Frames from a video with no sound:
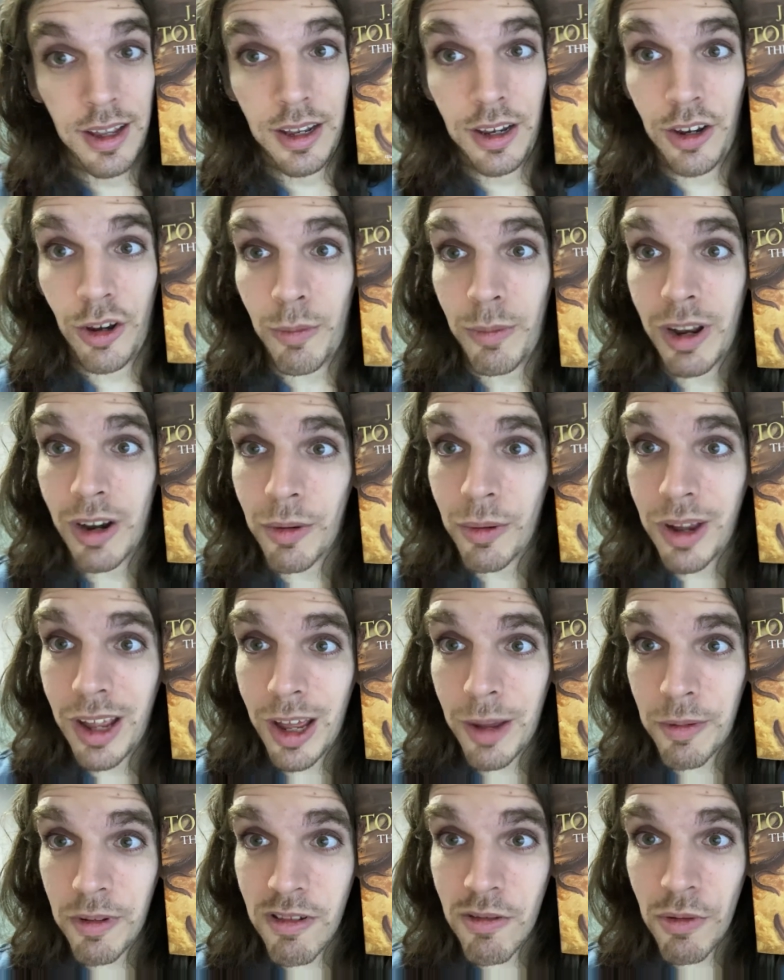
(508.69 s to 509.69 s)
No matter what
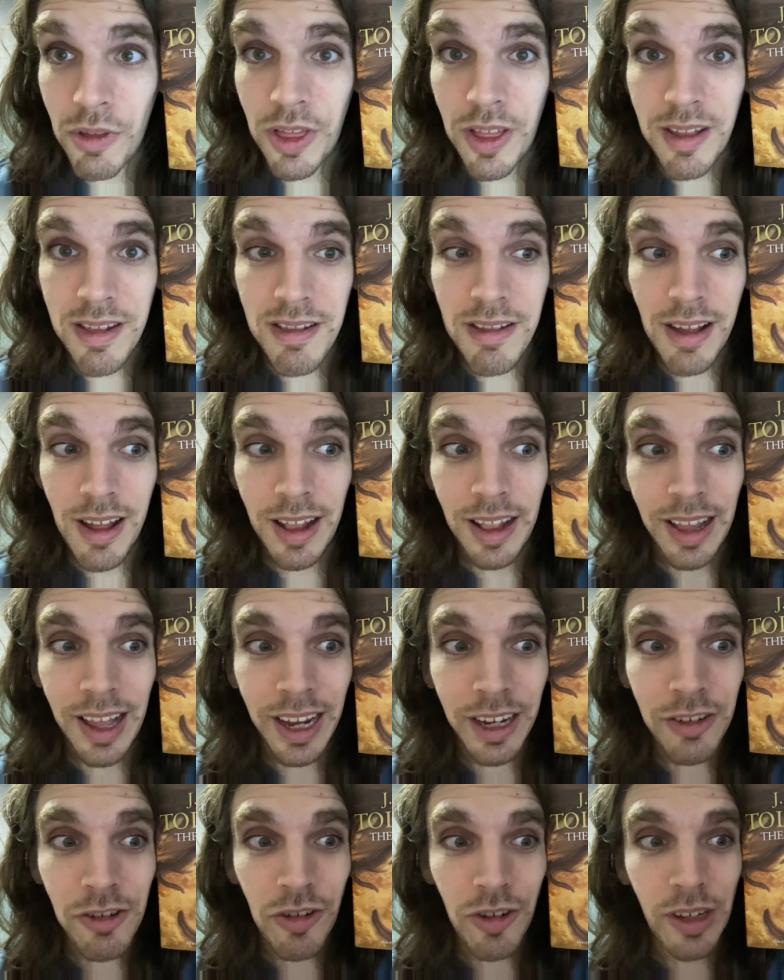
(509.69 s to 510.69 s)
happens with this
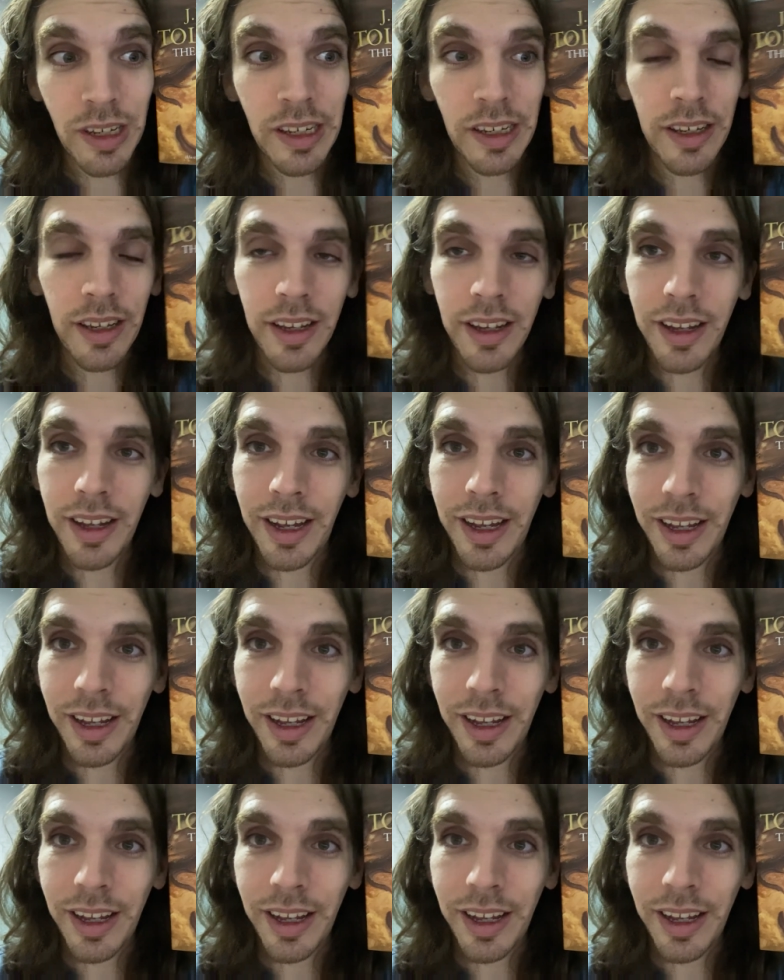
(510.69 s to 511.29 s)
election,